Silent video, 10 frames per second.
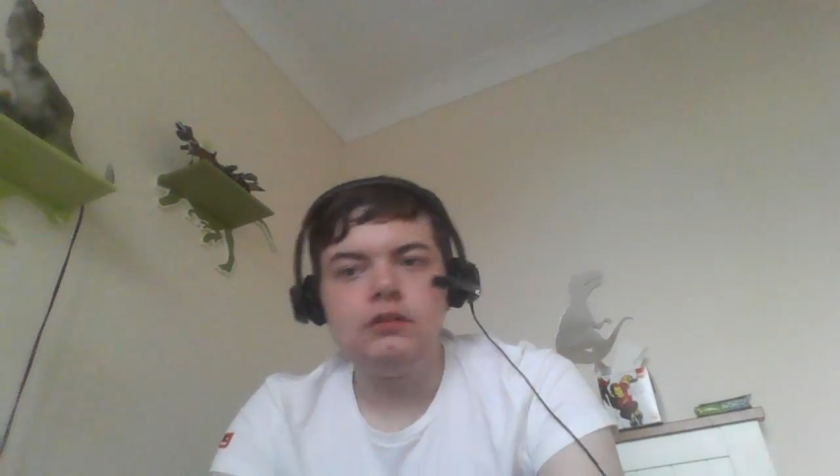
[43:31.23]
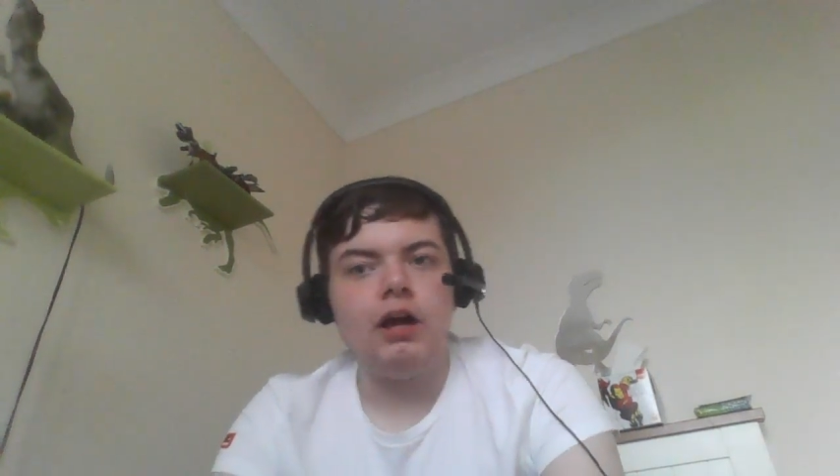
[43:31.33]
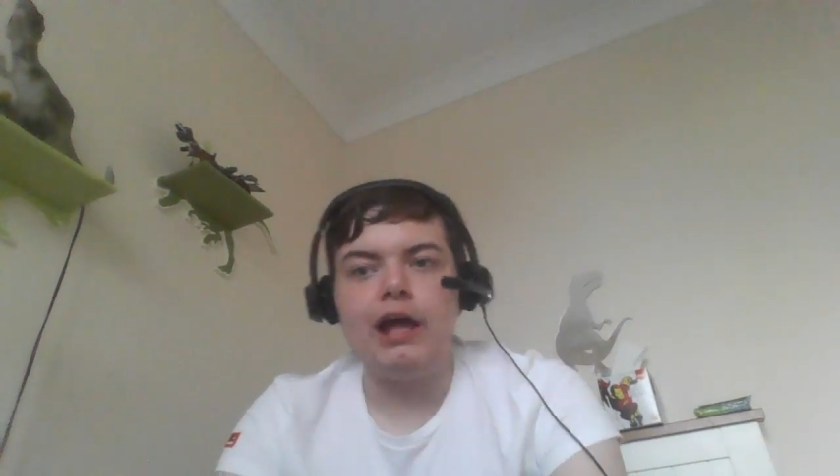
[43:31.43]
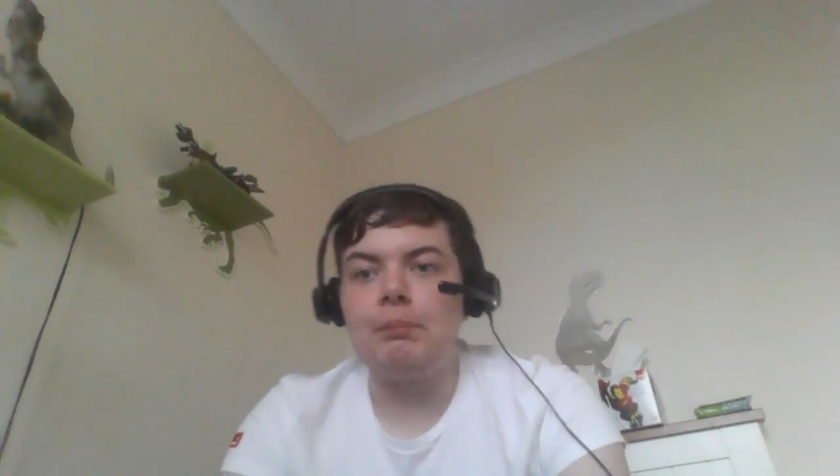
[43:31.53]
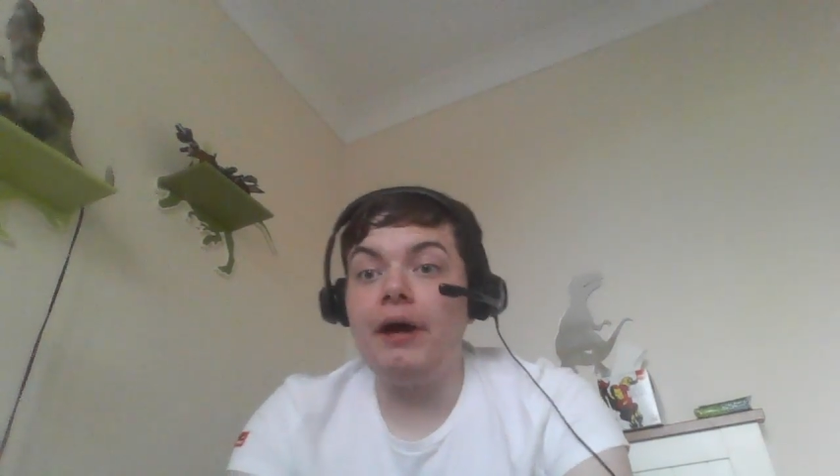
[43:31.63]

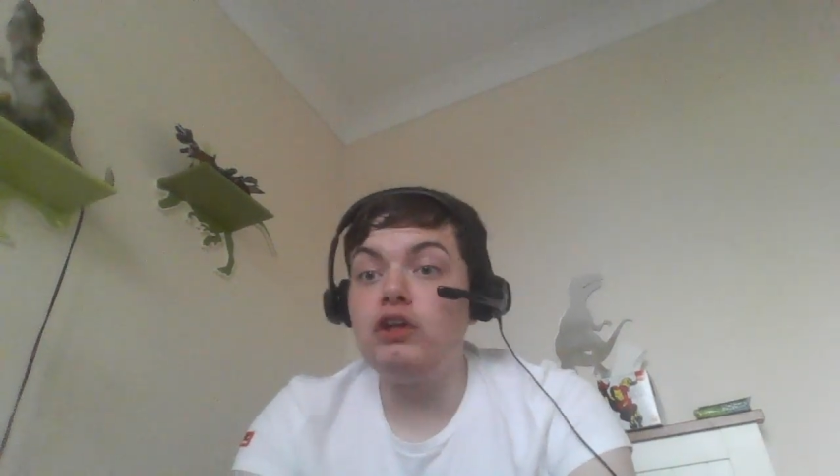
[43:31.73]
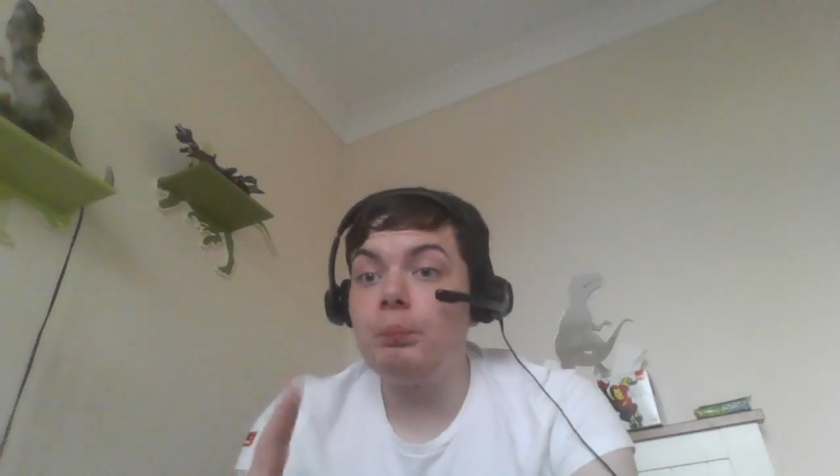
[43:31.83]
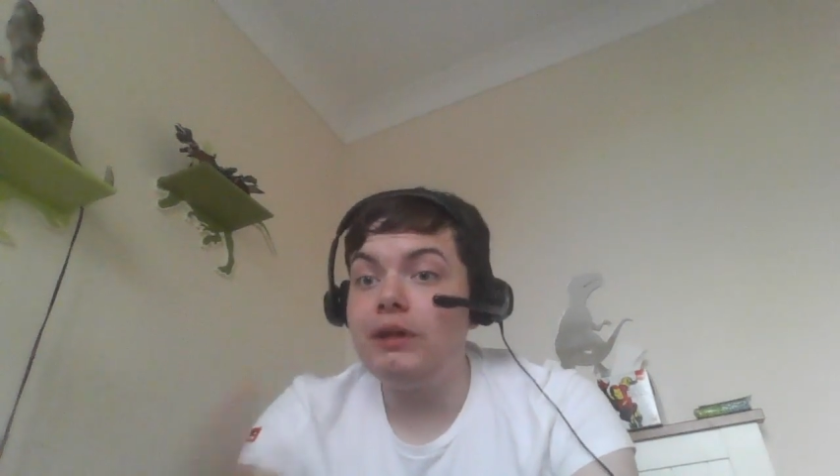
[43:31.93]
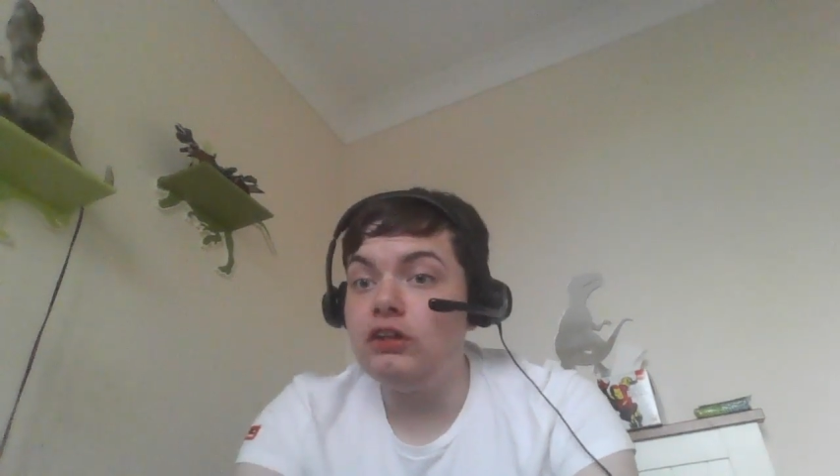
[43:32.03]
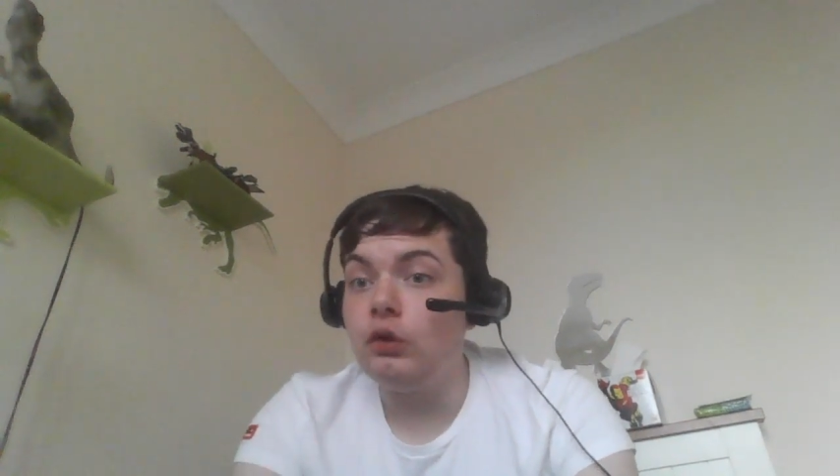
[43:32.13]
It might not
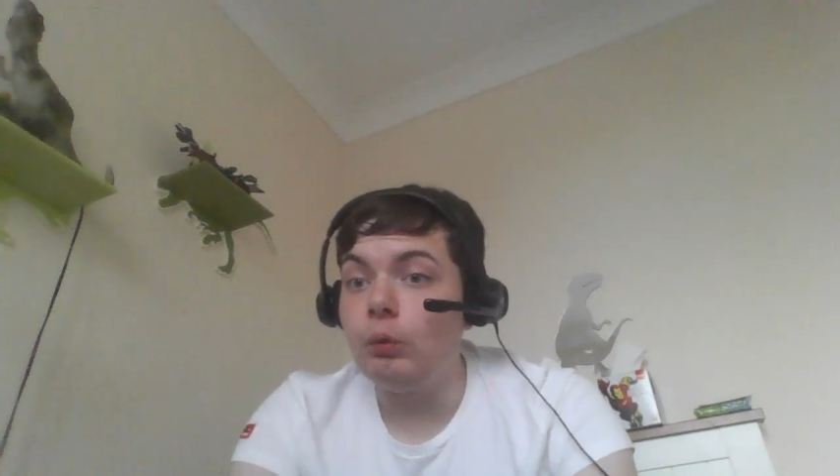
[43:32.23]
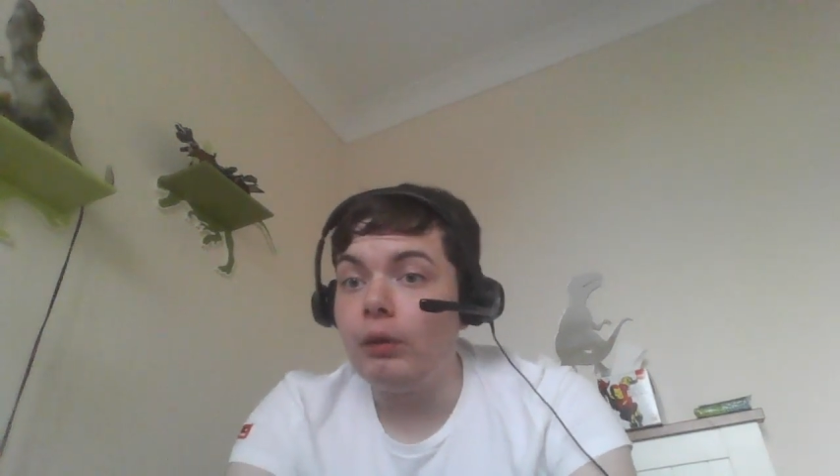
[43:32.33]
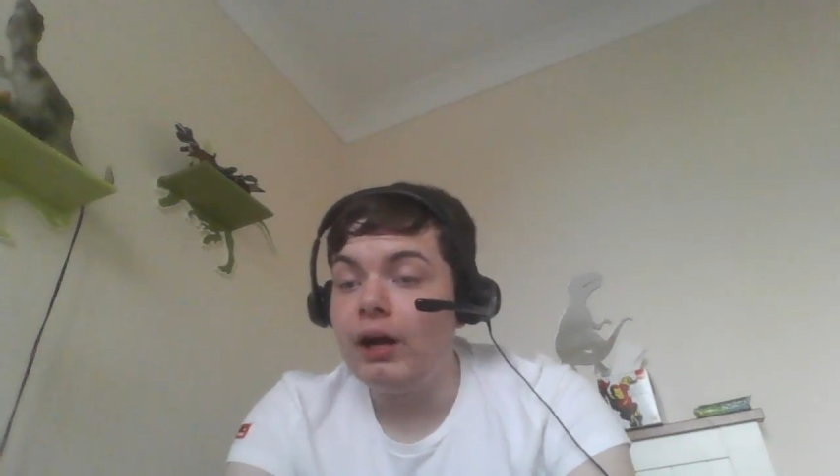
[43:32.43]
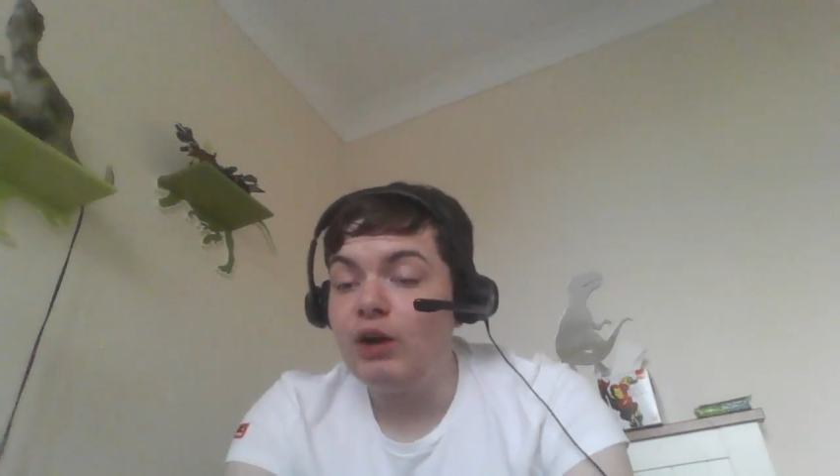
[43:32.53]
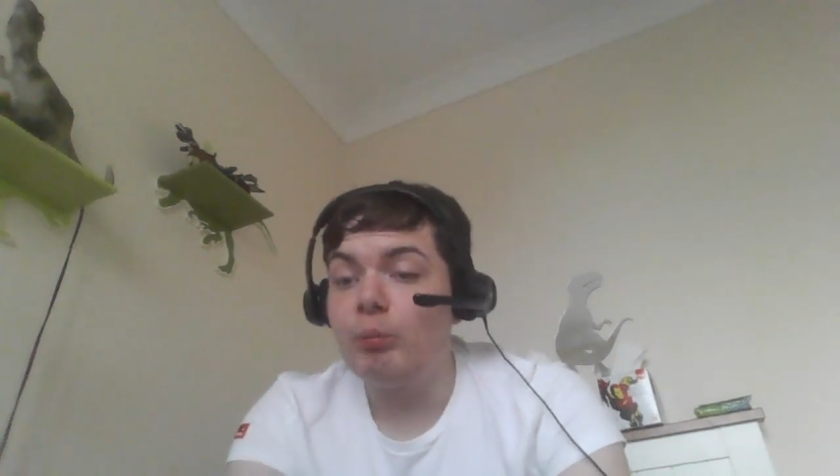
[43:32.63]
be you,
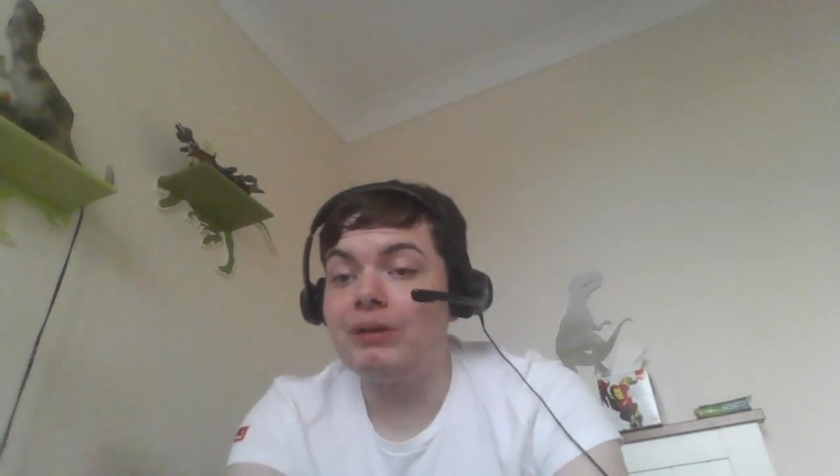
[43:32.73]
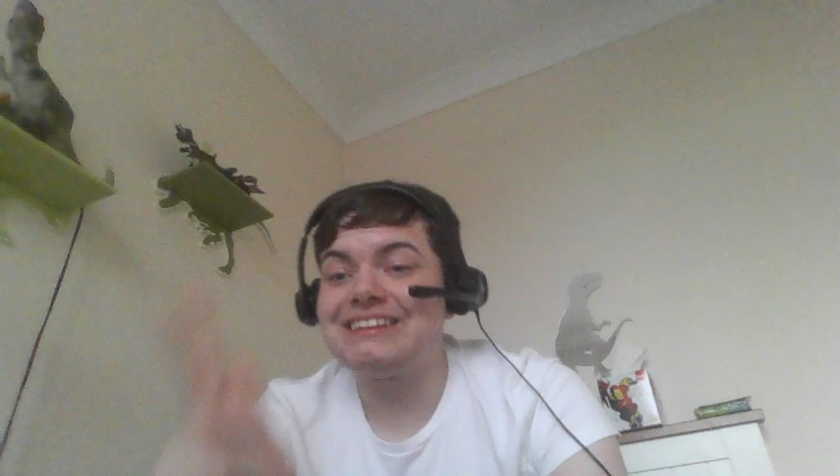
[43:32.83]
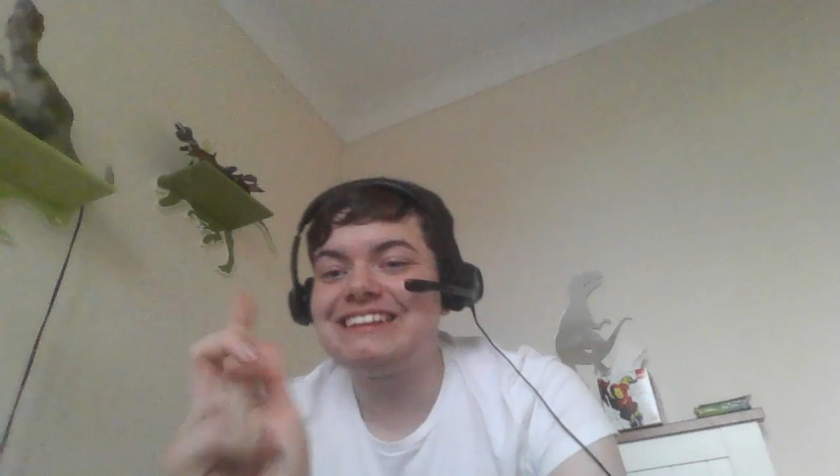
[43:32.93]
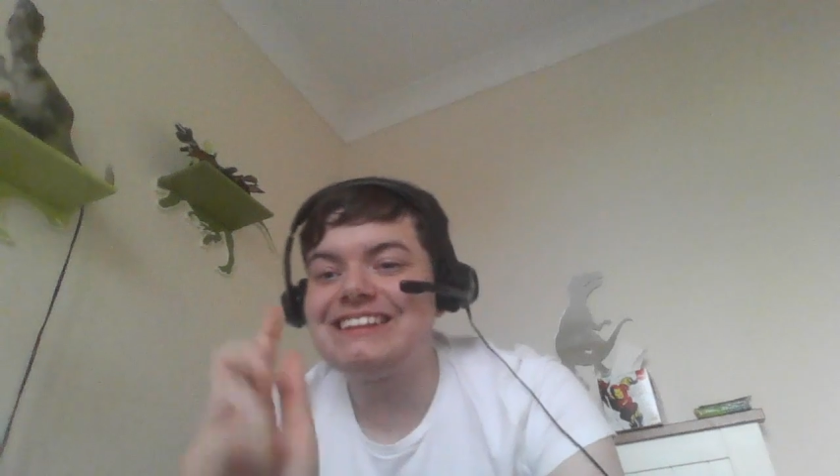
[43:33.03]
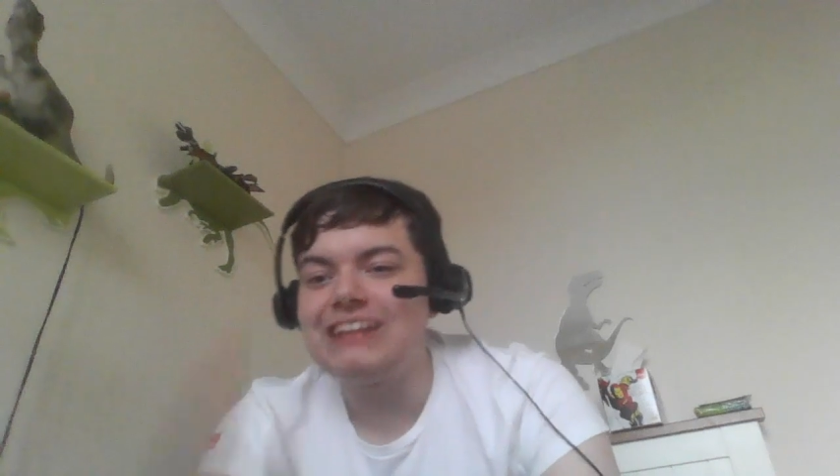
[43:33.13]
but
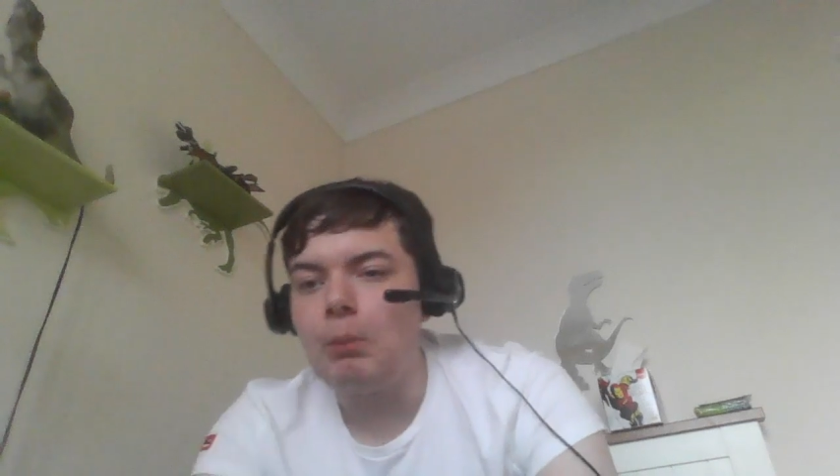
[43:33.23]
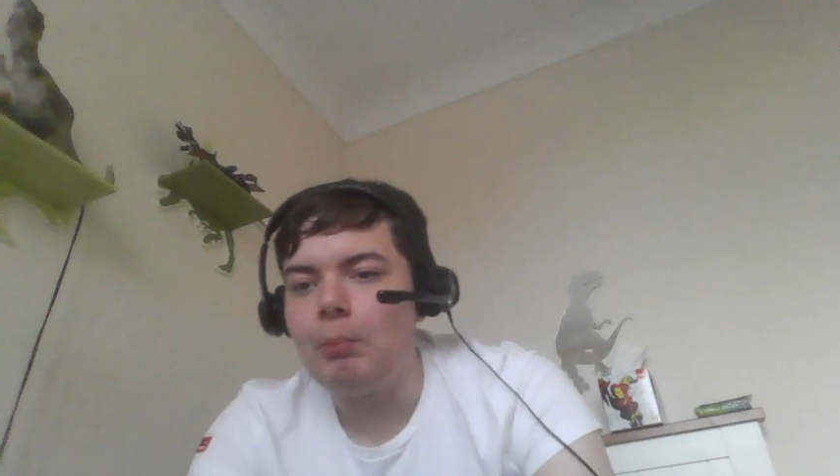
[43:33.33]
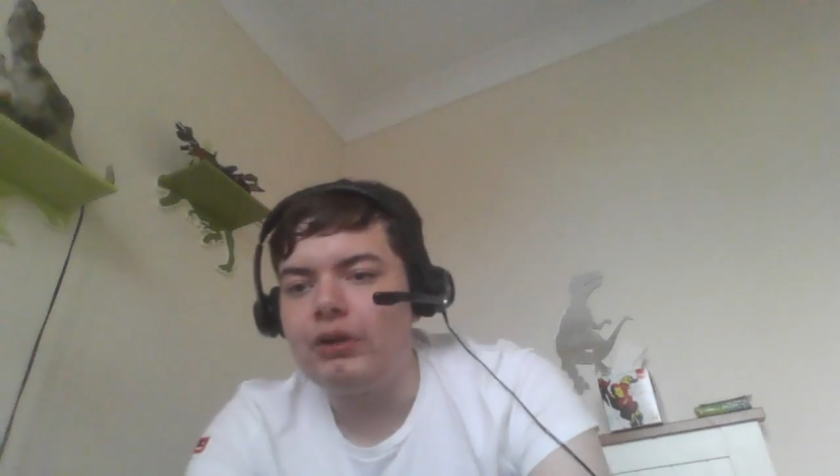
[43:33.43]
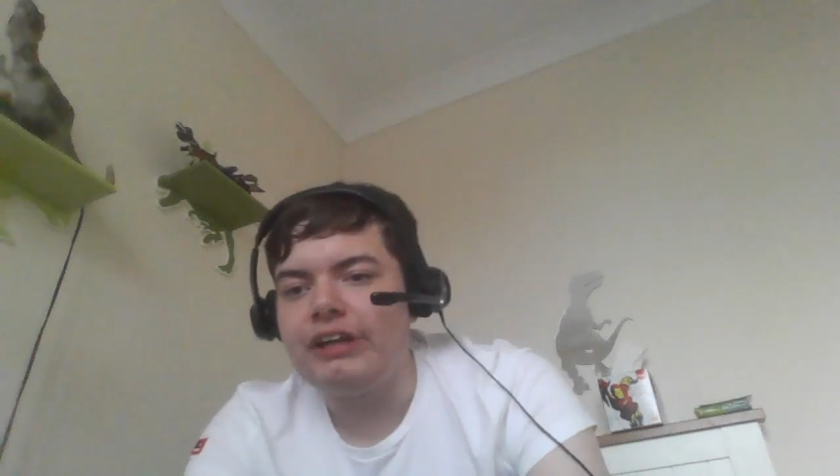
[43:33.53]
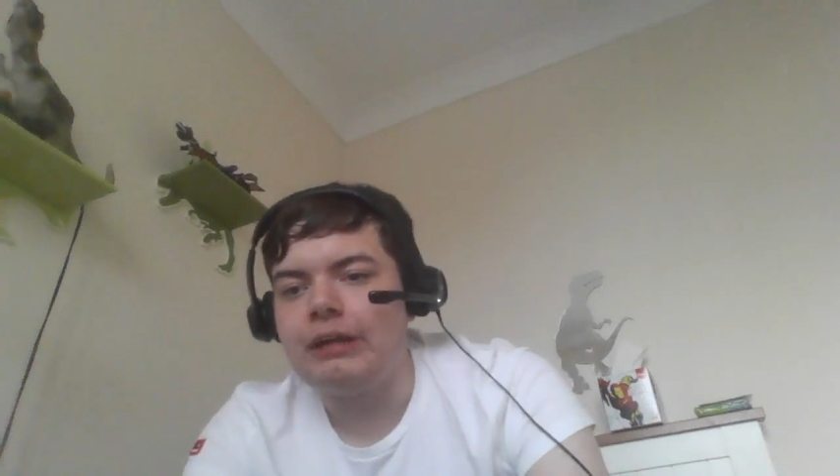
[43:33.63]

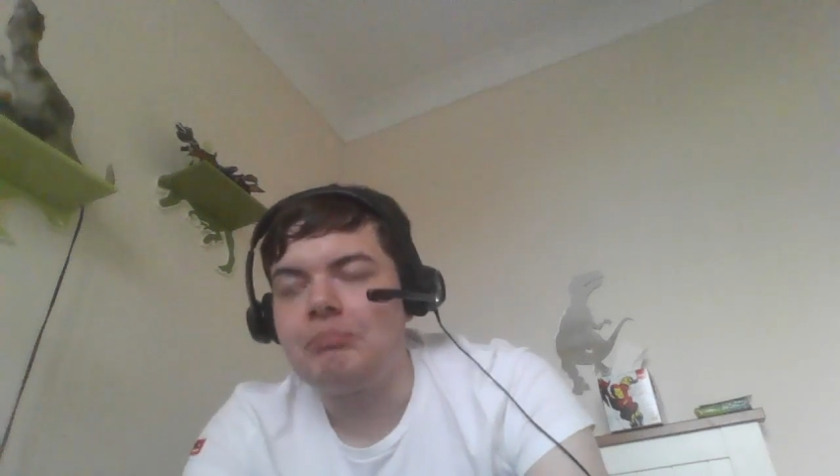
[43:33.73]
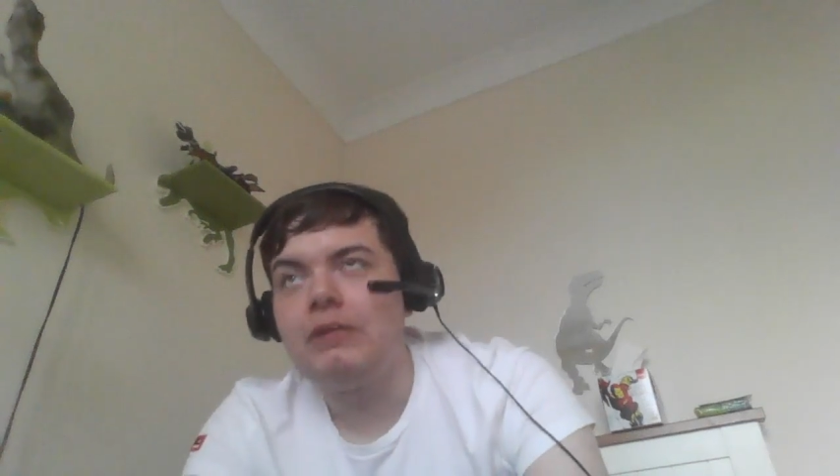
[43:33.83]
somebody,